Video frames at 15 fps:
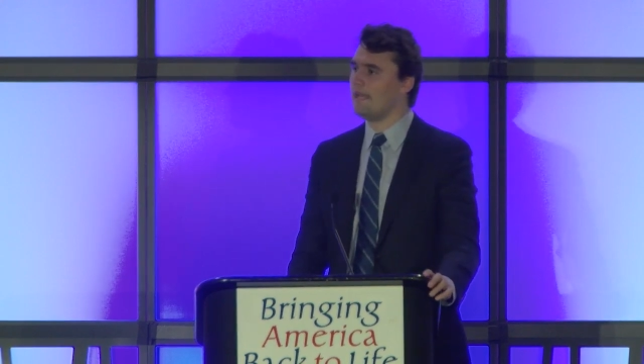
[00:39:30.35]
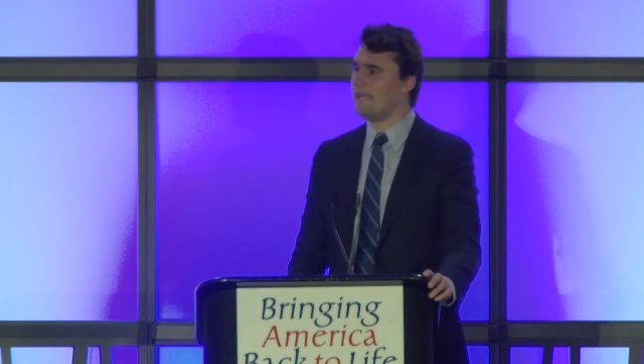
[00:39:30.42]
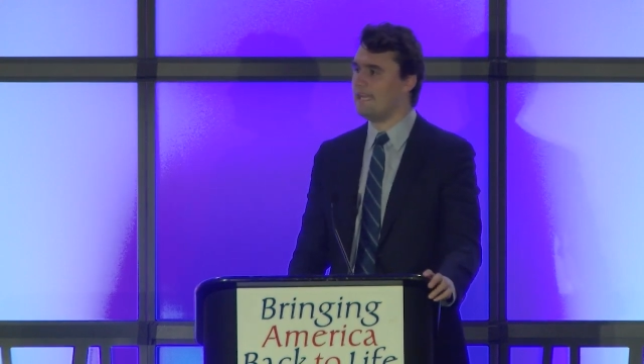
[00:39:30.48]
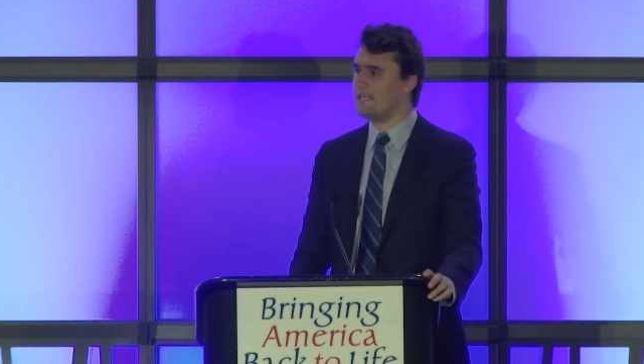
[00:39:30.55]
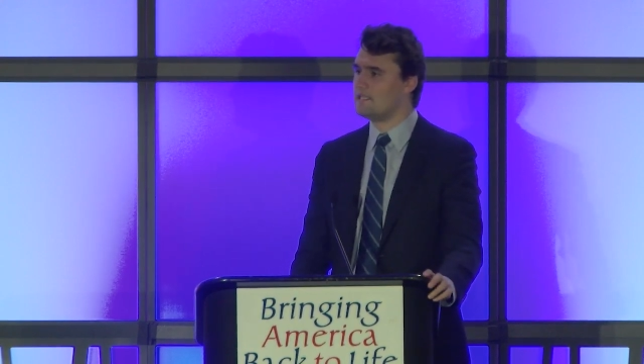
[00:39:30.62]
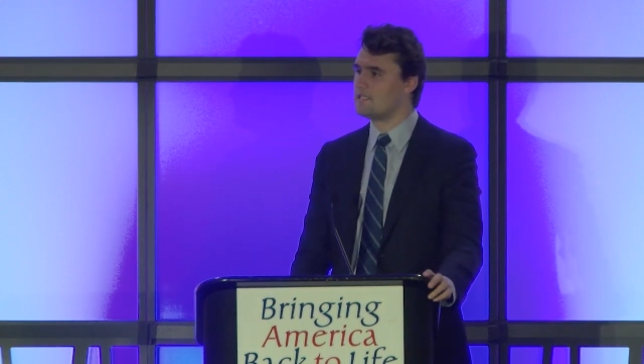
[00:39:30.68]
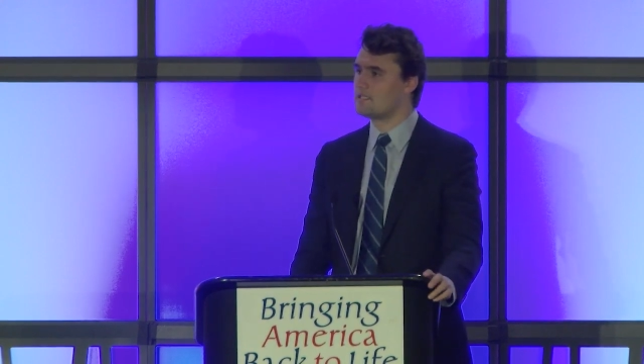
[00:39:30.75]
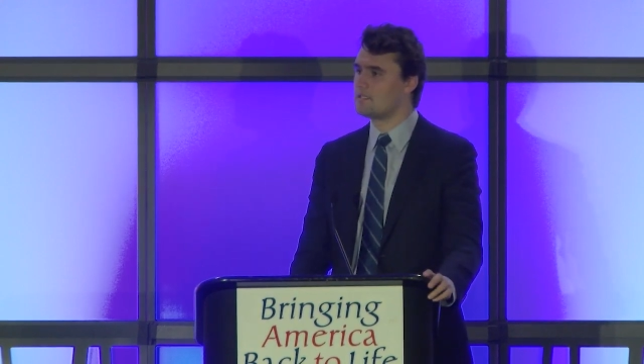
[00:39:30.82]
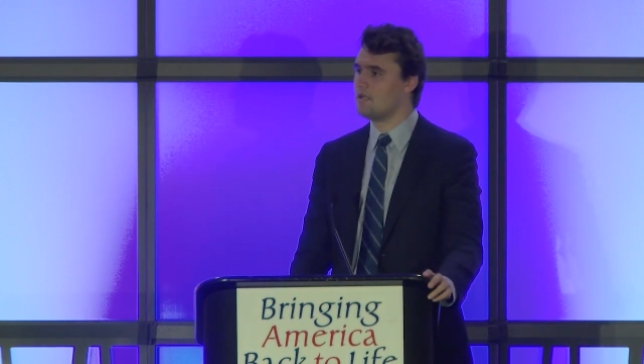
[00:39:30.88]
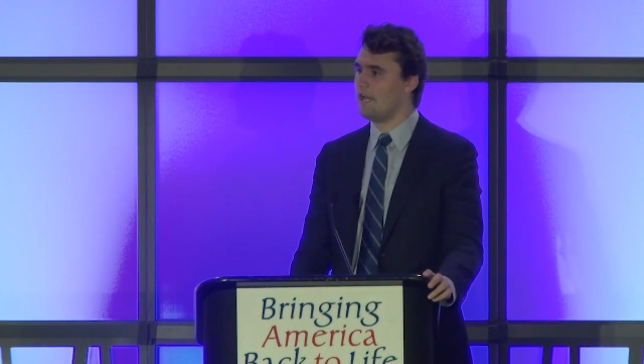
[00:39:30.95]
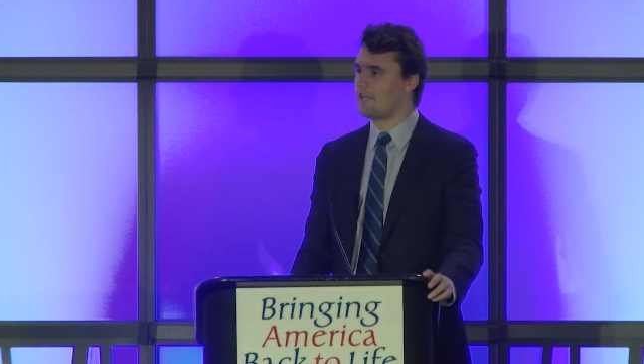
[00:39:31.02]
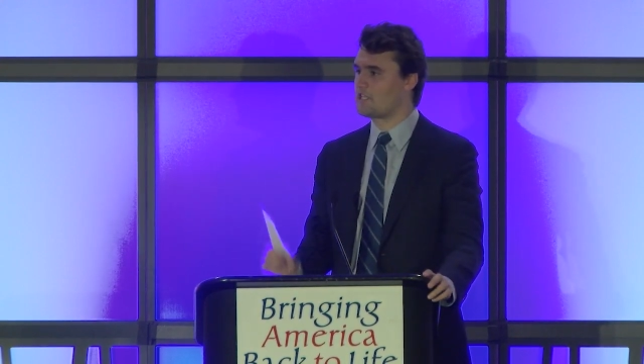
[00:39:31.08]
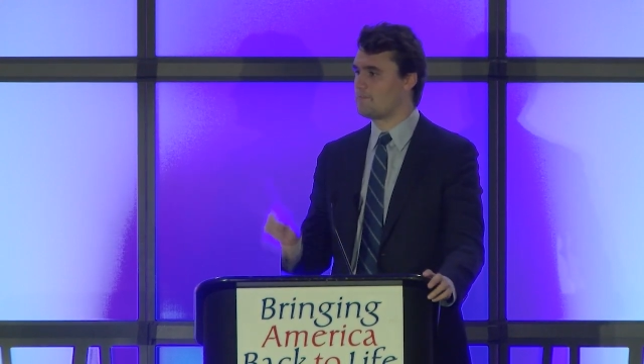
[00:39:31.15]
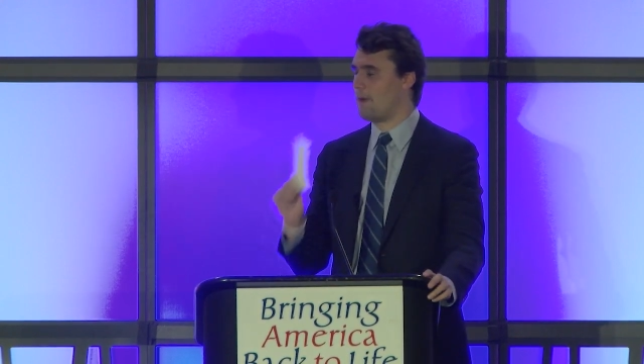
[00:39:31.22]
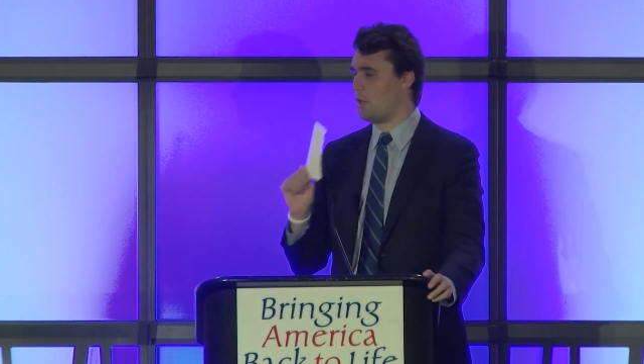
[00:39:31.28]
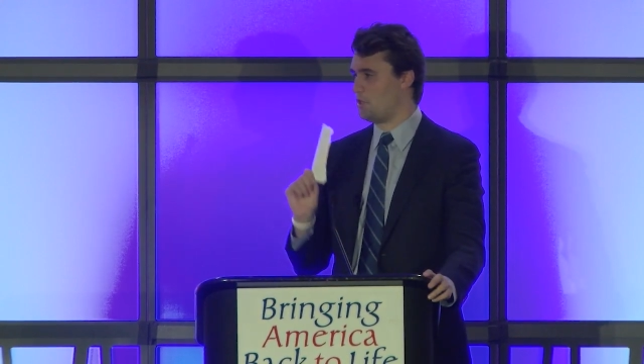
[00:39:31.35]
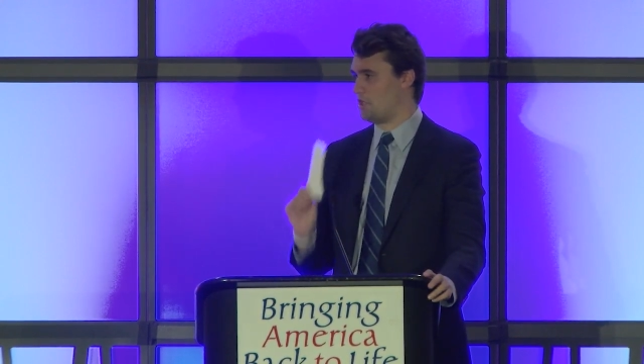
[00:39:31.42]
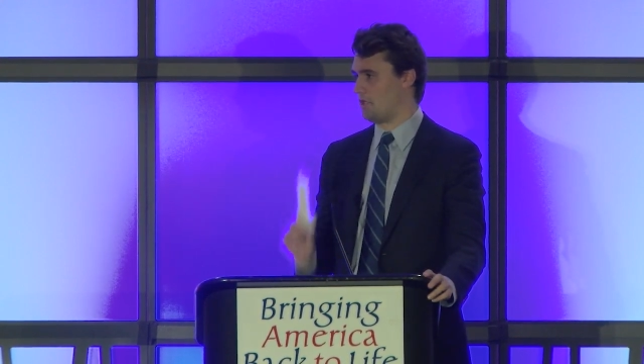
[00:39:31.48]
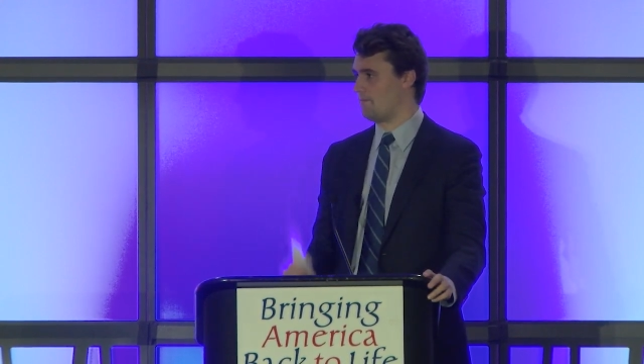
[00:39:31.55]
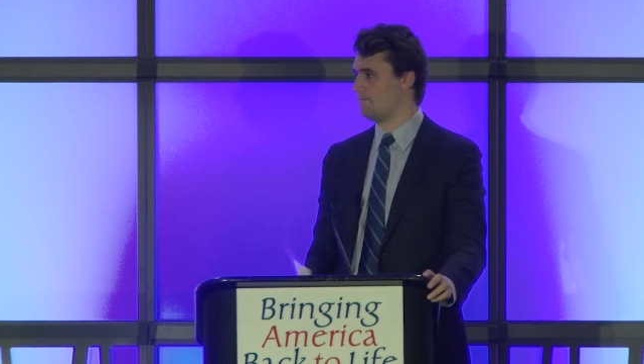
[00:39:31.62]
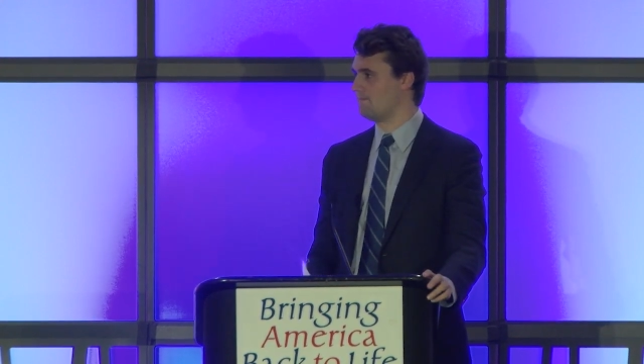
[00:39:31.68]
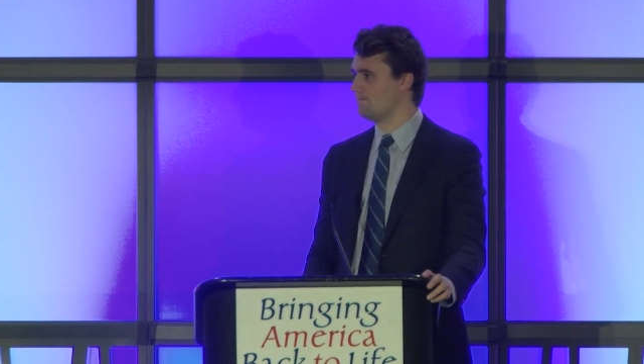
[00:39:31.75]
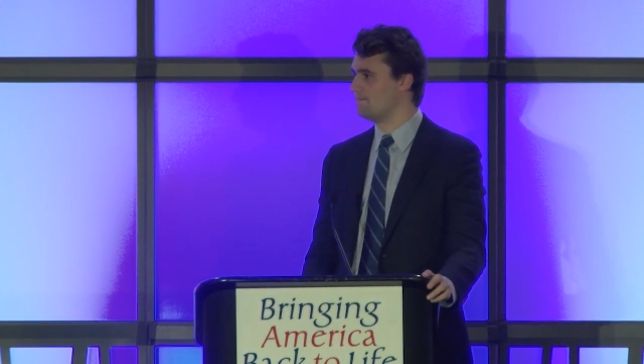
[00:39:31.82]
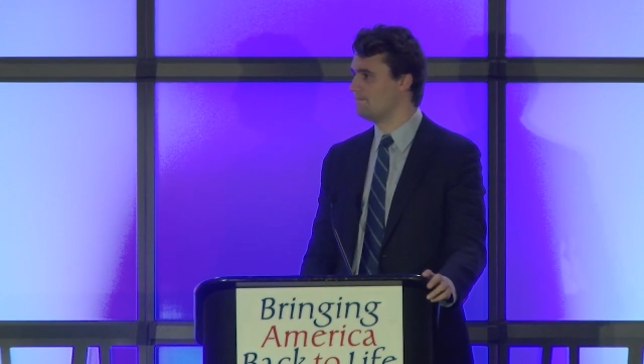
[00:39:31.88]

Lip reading: is exposure.